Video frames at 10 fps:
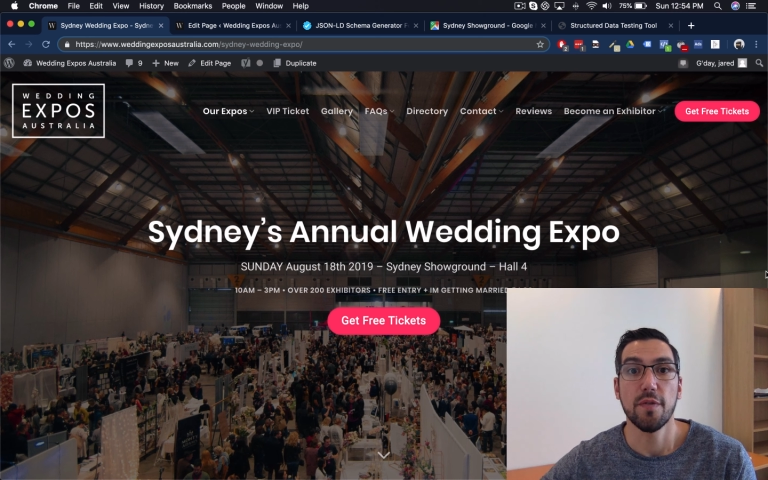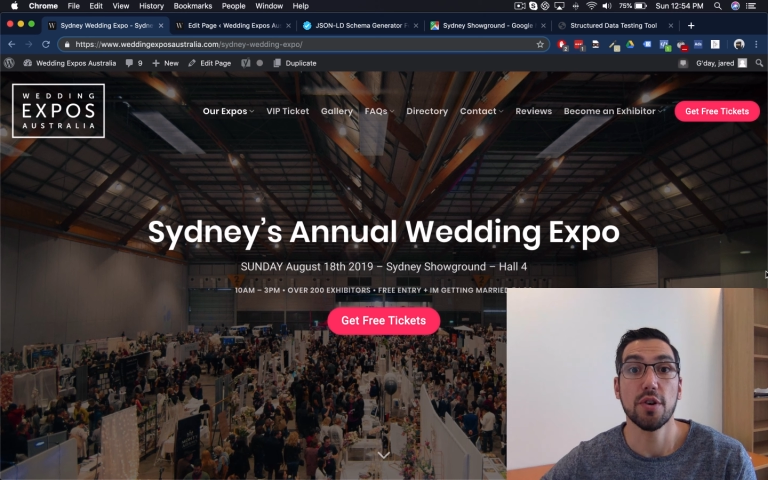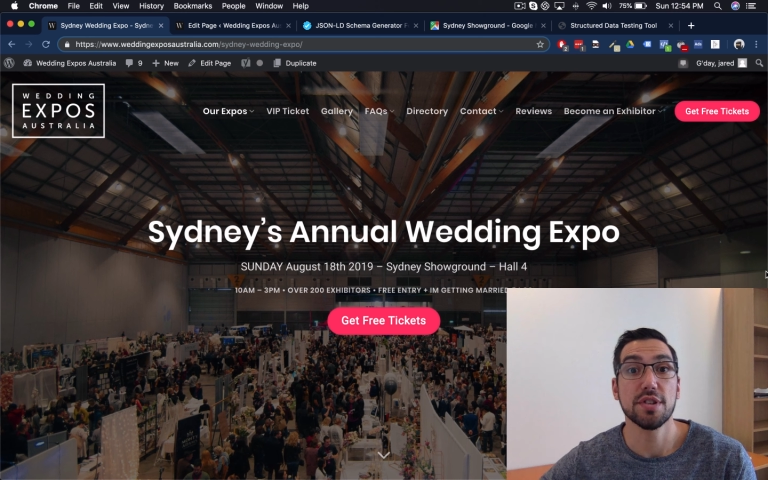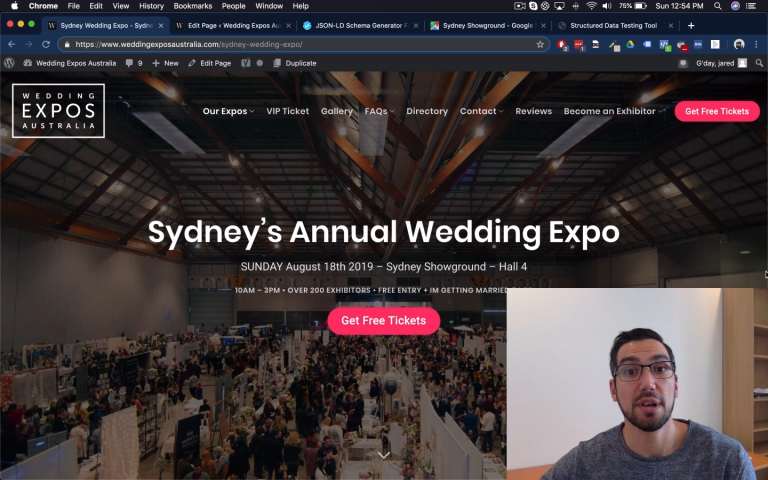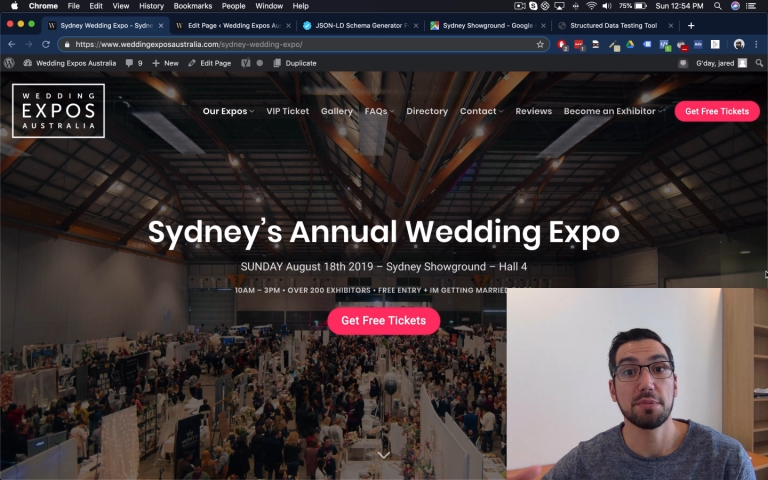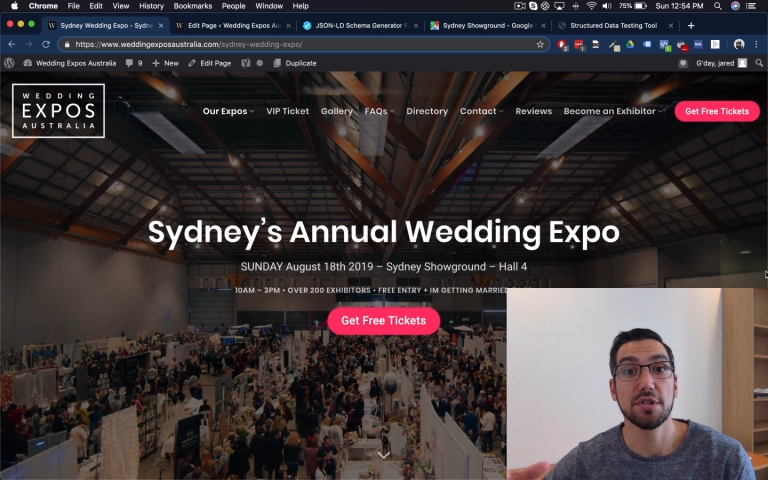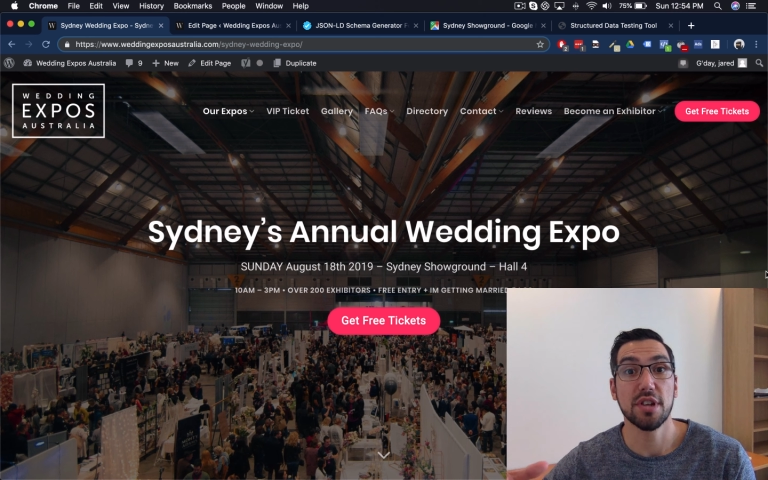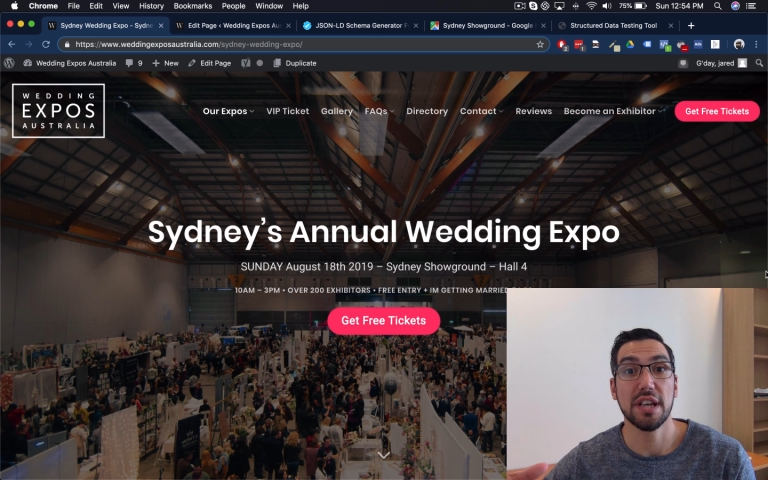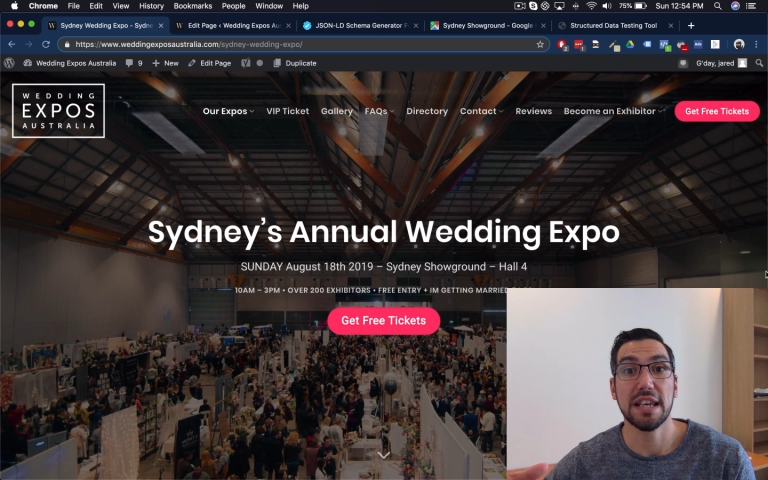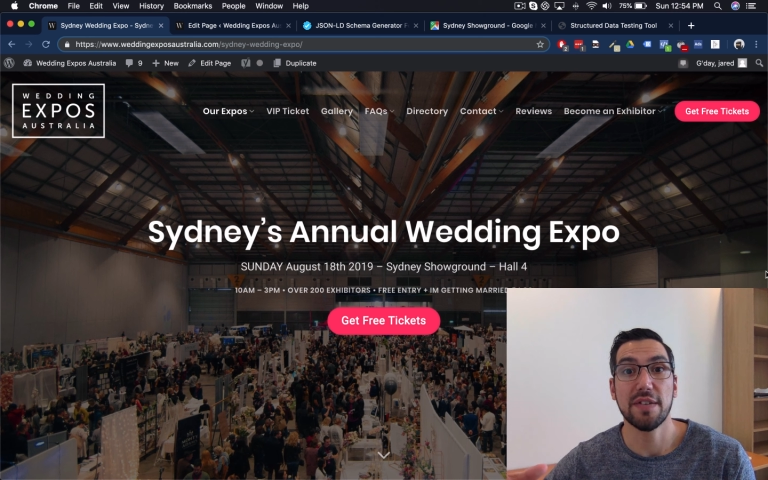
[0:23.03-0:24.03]
Firstly, I'm just
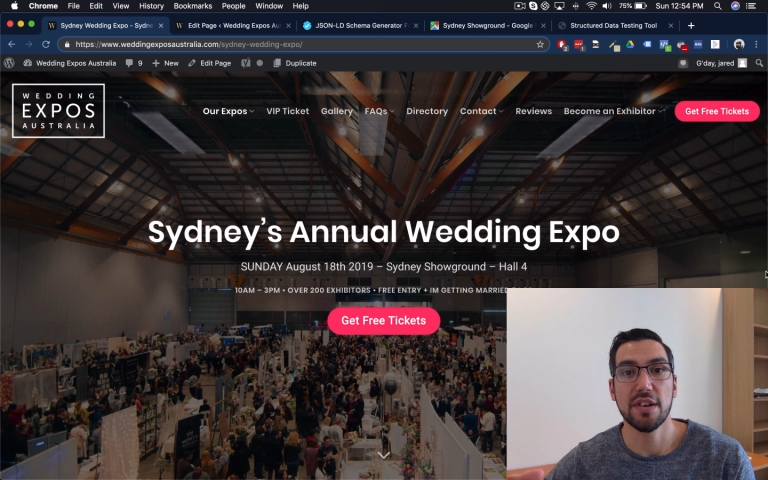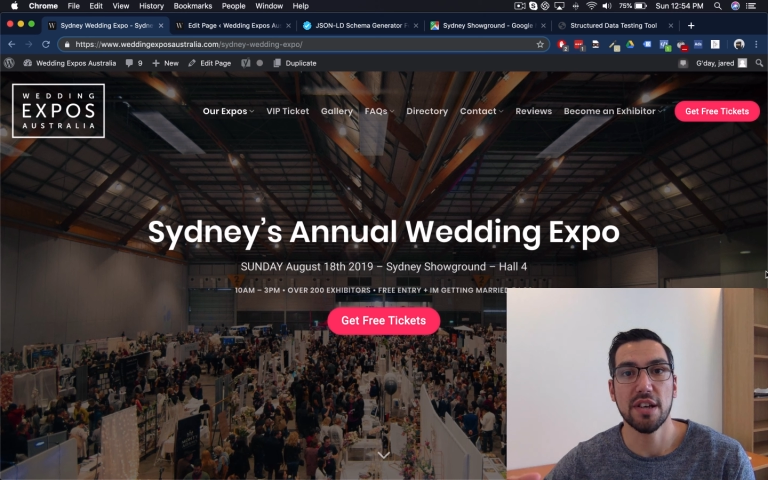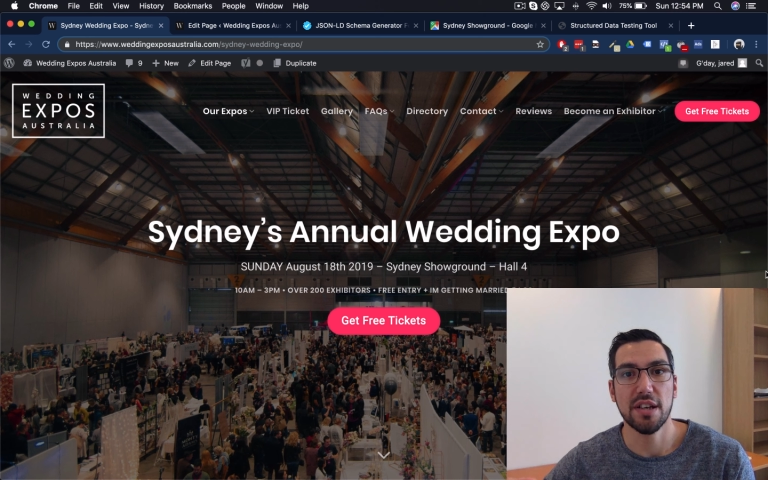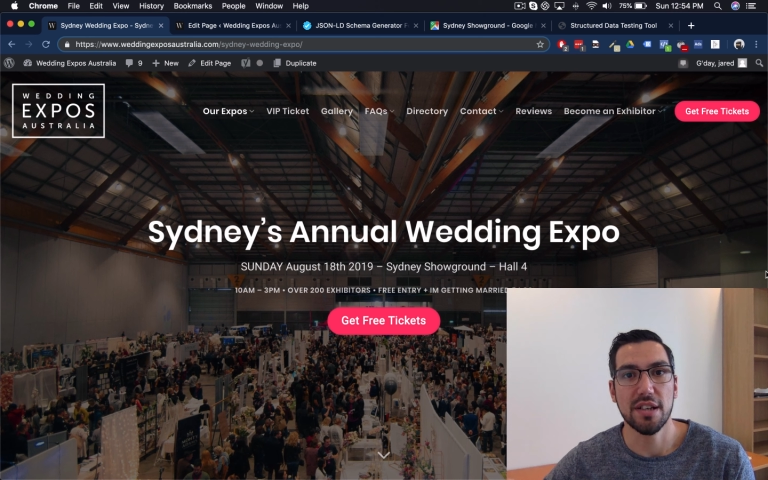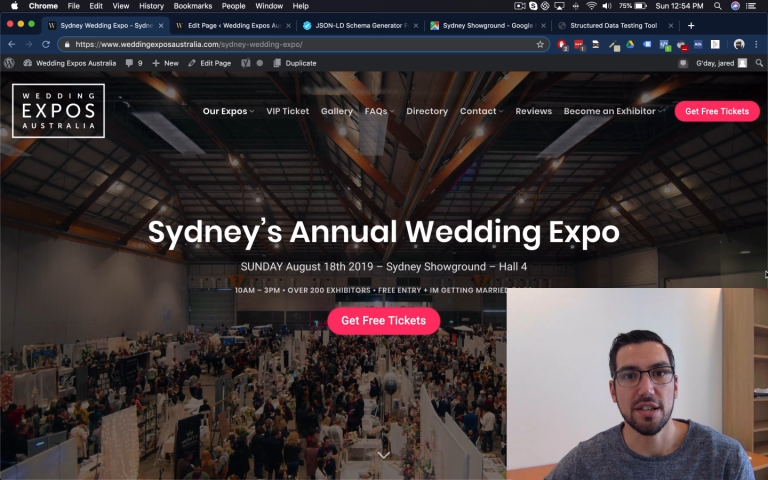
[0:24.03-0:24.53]
going to give a